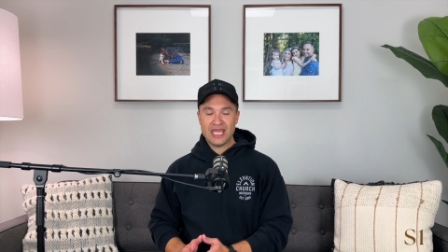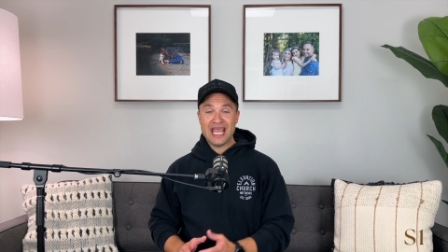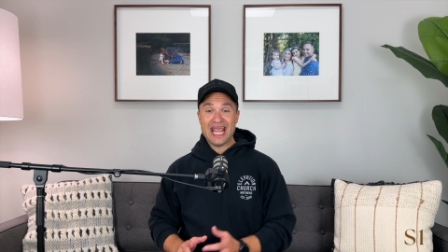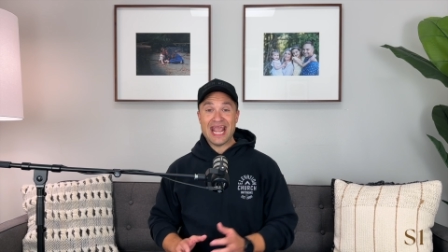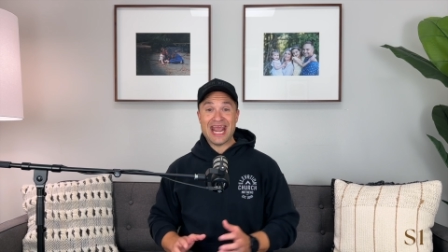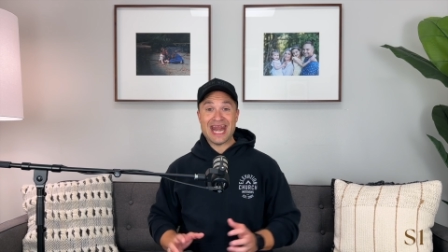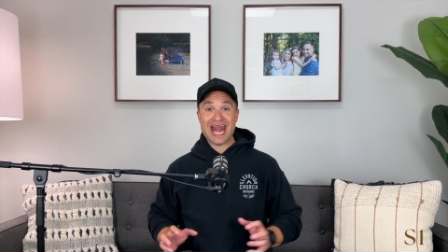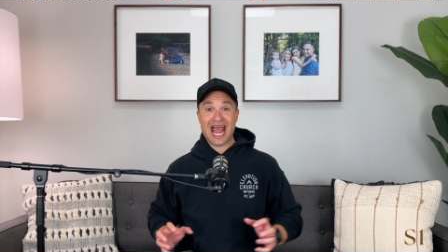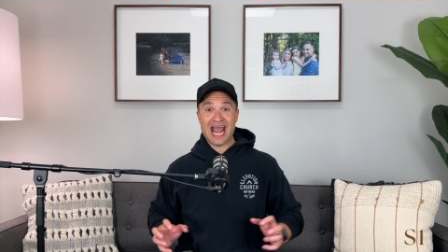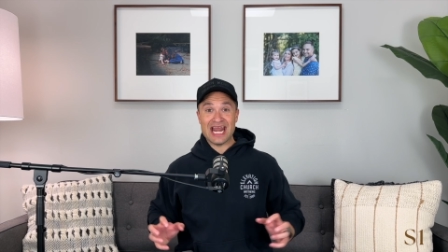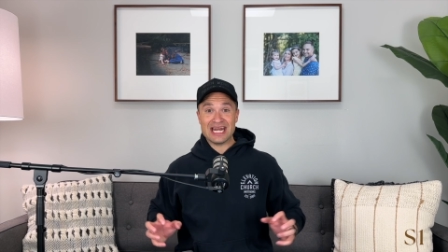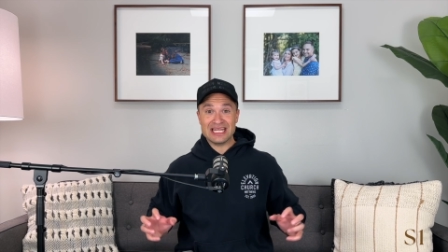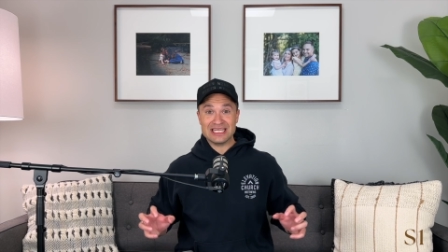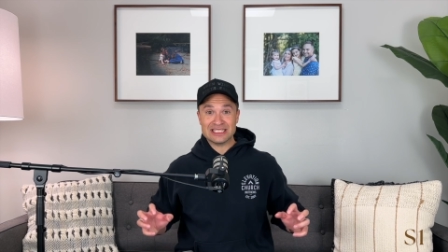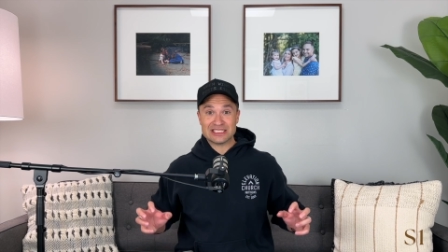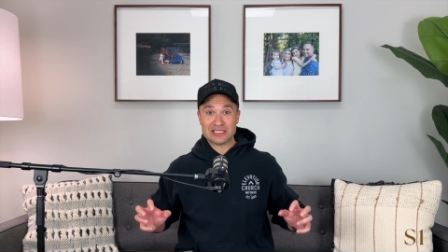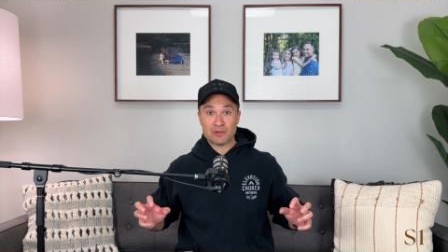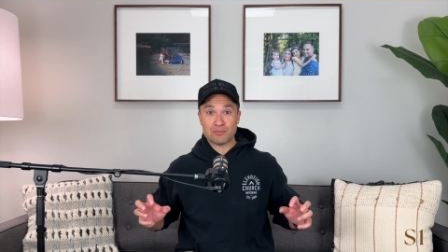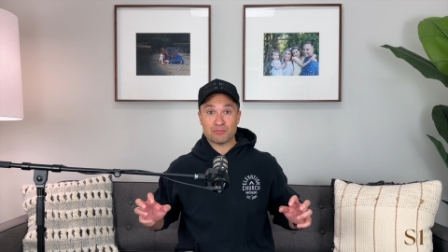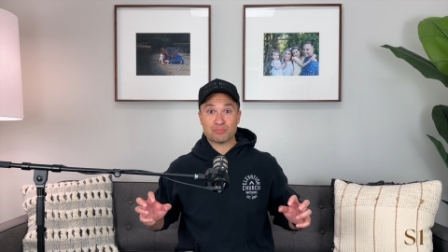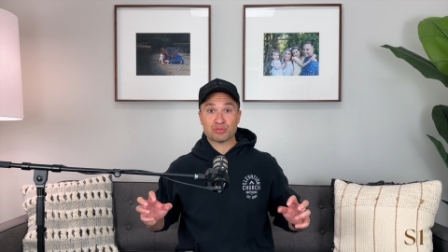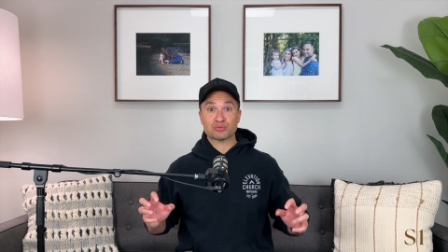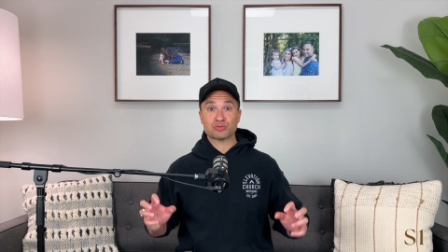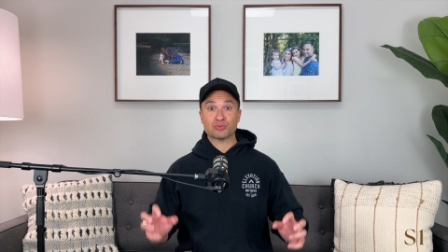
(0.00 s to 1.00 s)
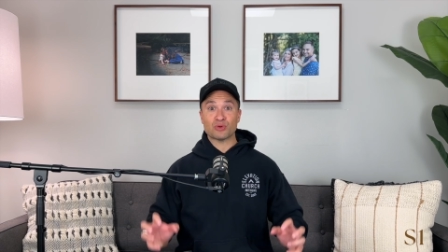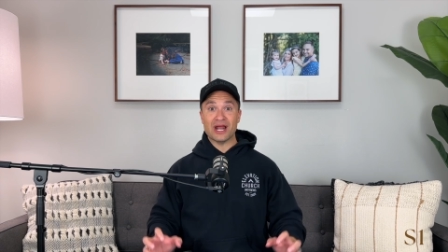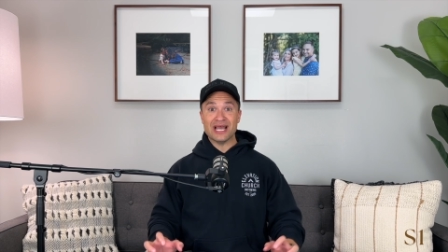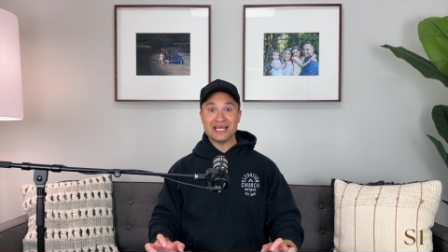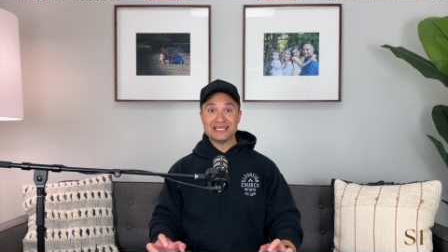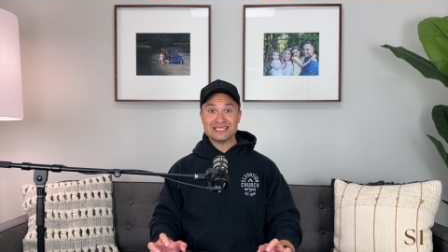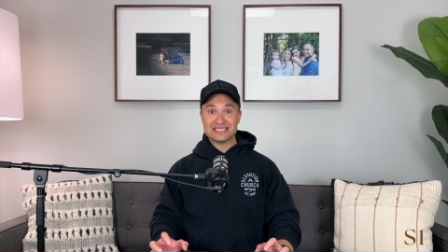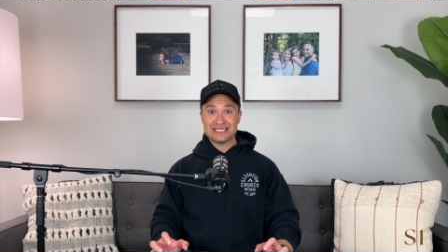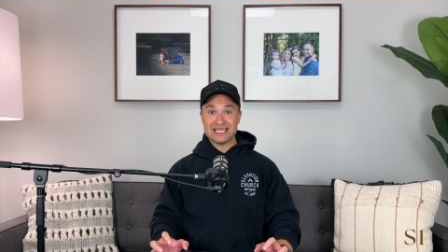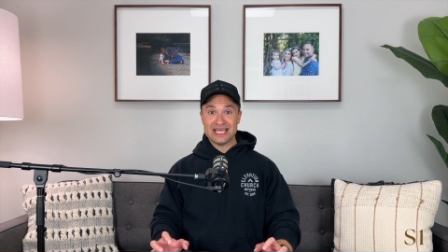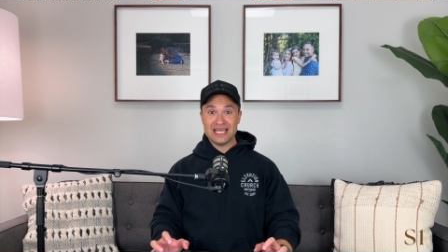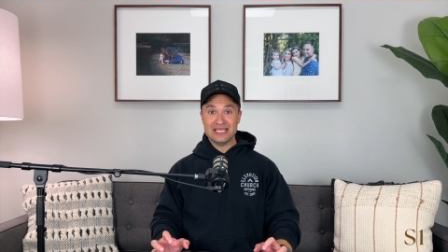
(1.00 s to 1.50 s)
and I need to
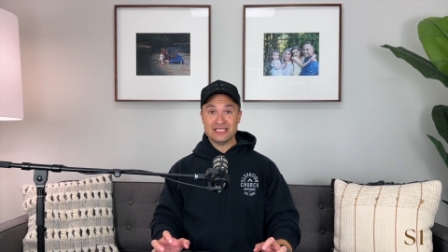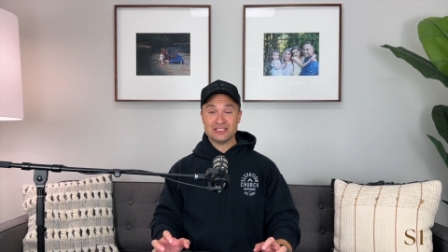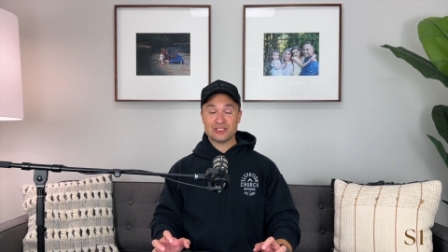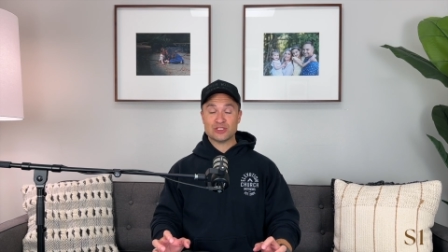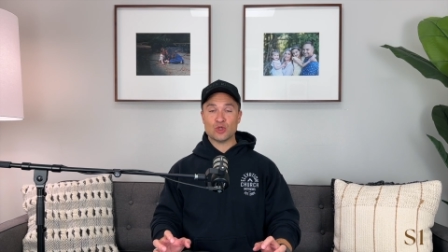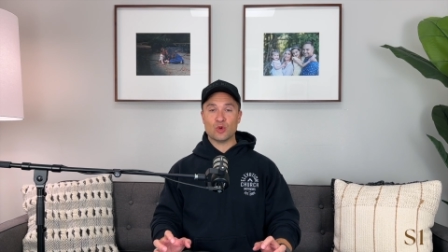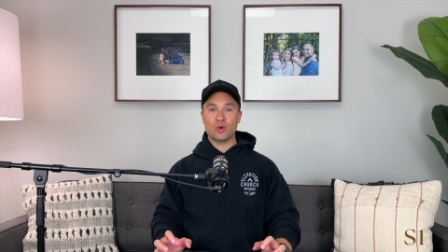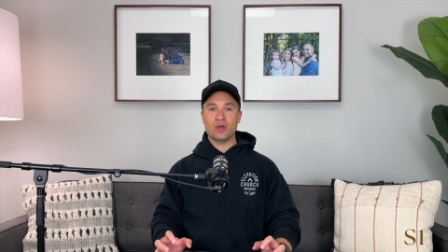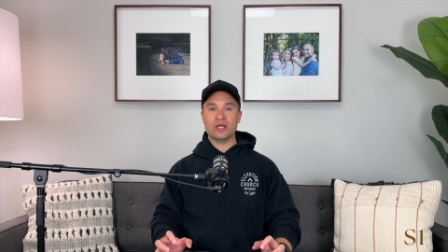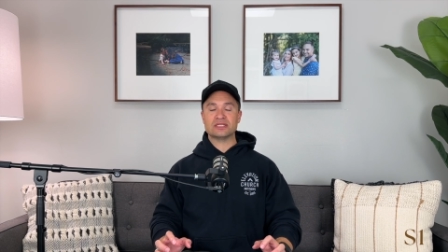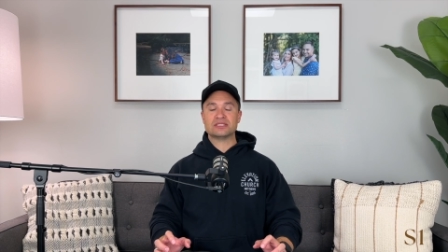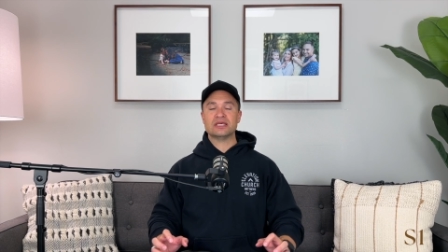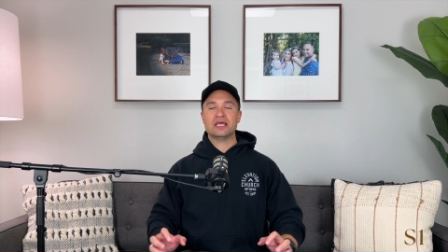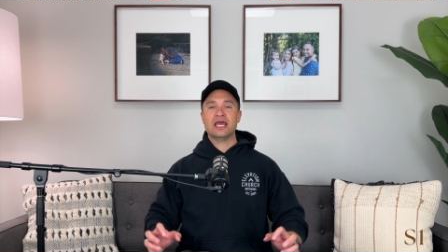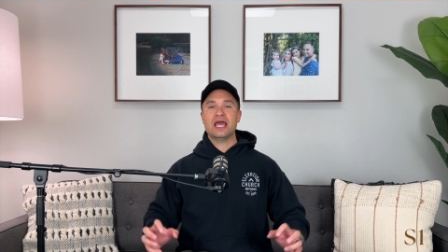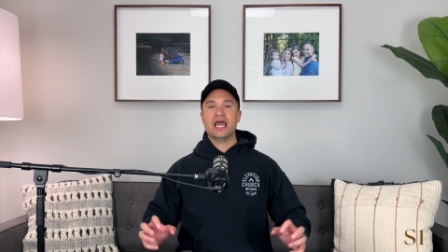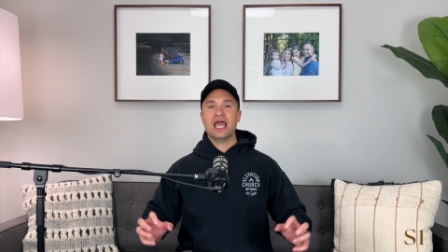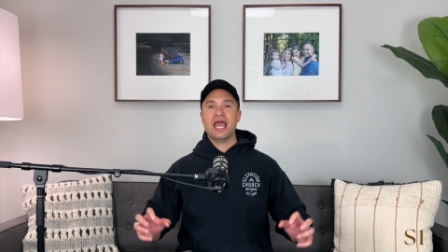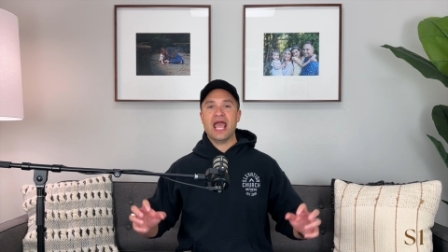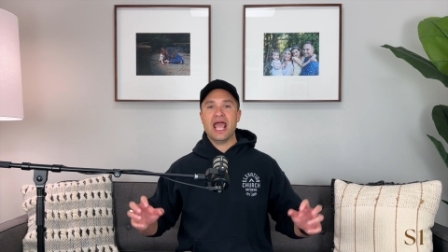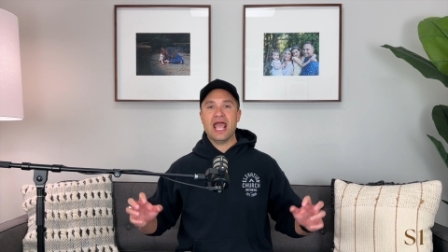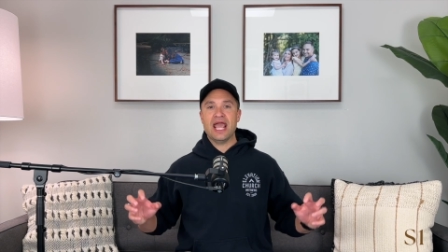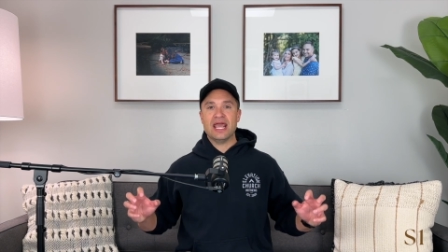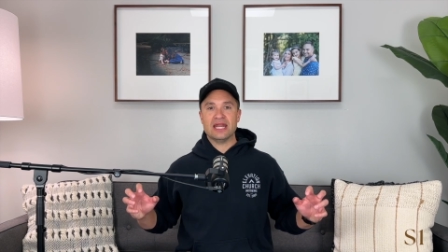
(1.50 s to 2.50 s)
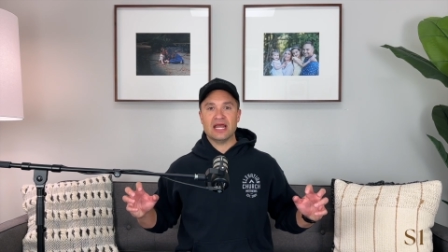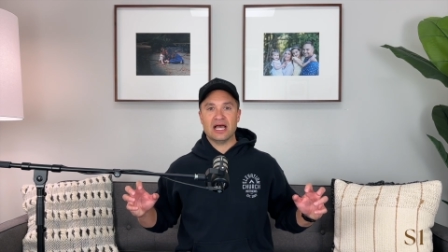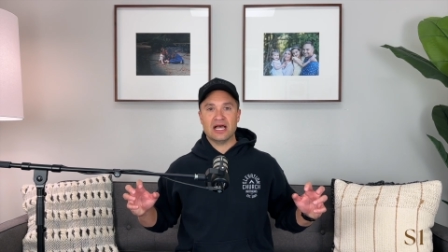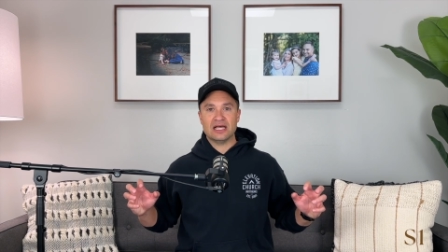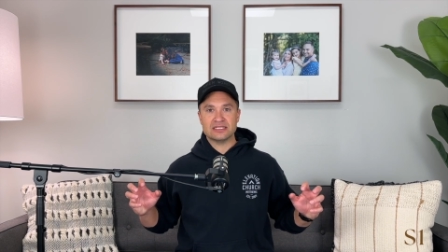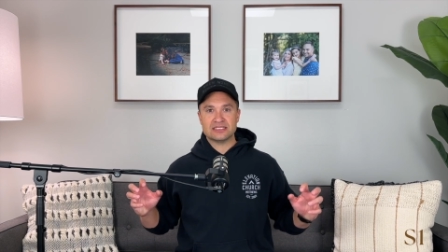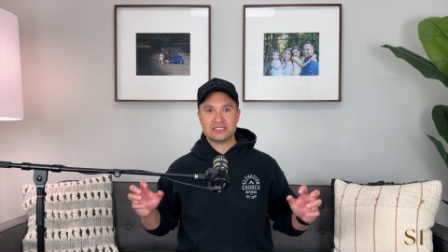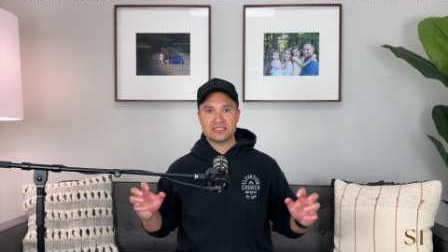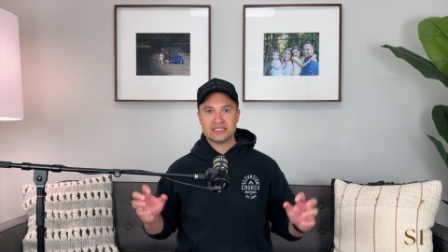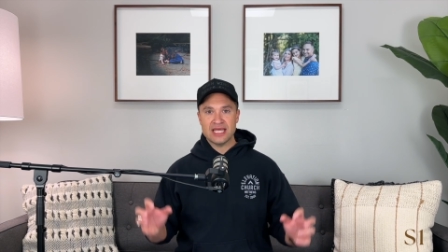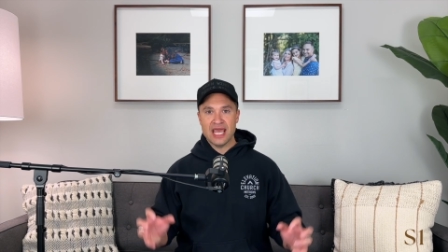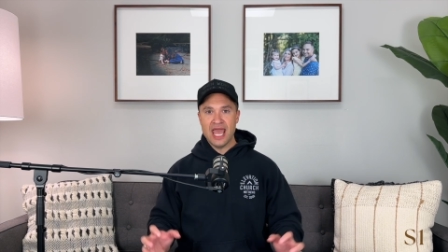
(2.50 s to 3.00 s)
press into it and
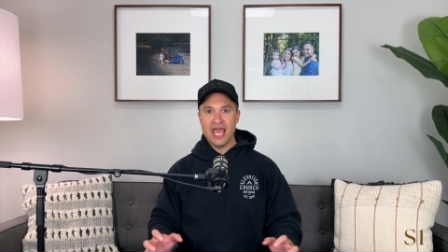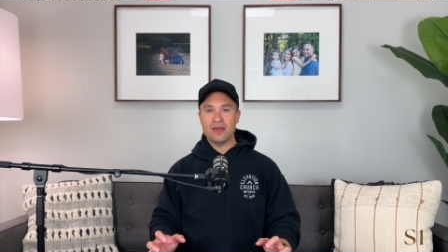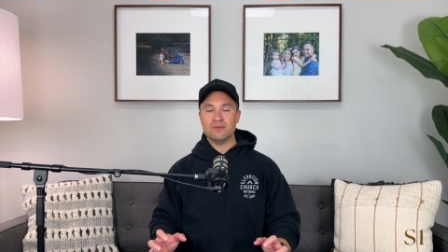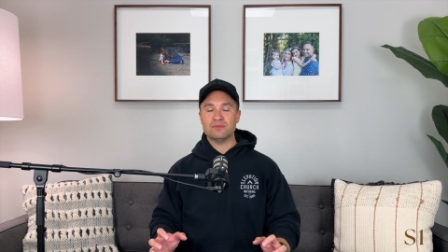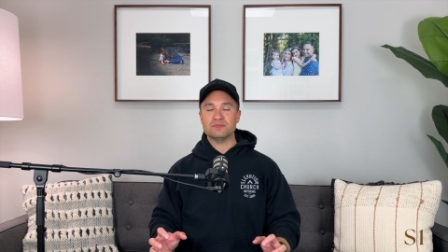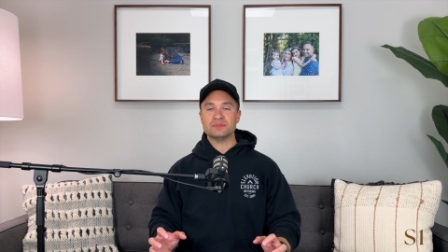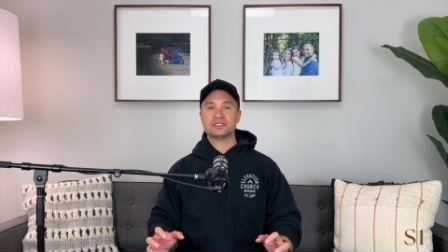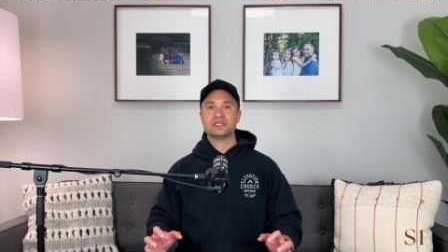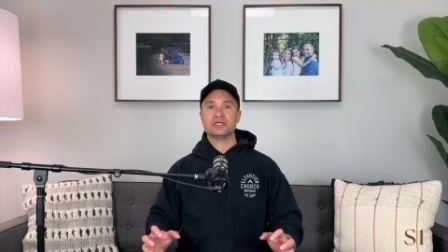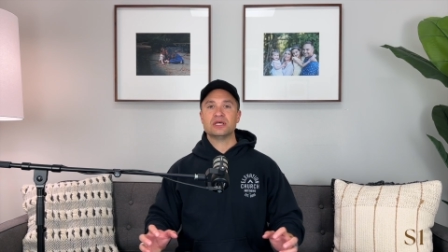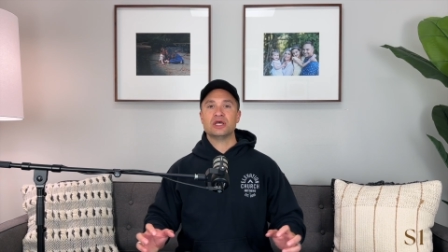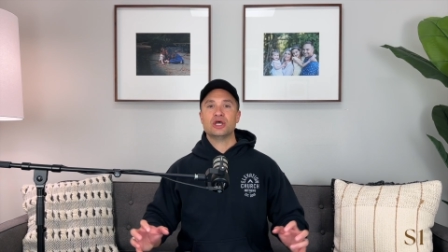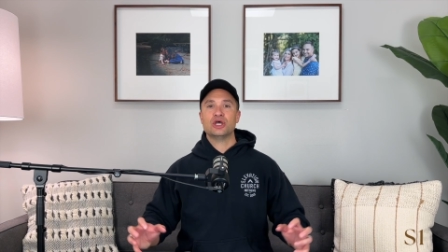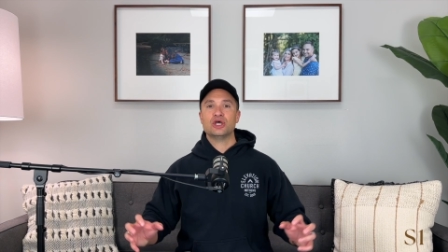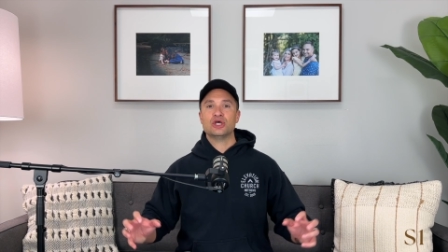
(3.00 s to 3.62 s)
attempt